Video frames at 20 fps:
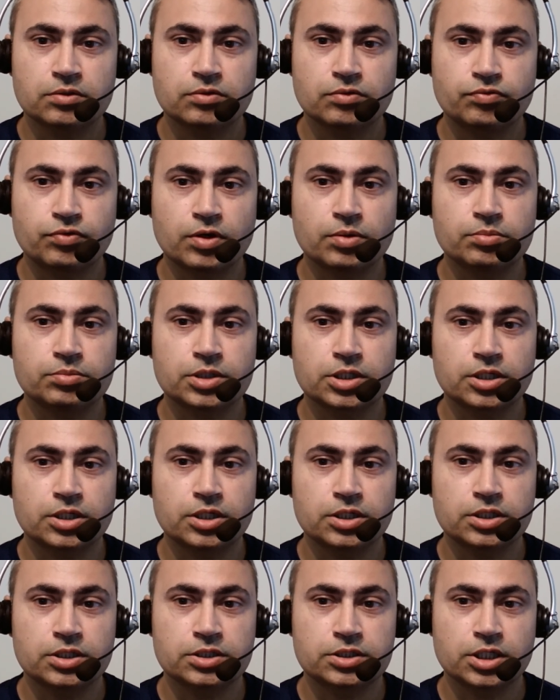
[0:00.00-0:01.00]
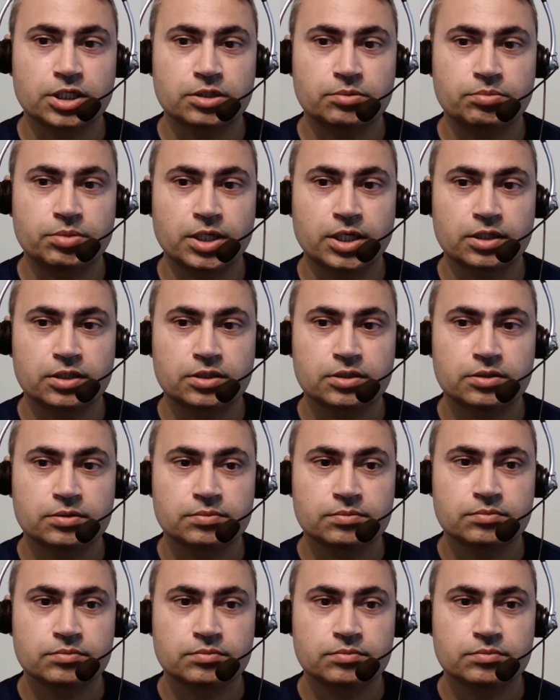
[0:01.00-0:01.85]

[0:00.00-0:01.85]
from the Canadian side bank.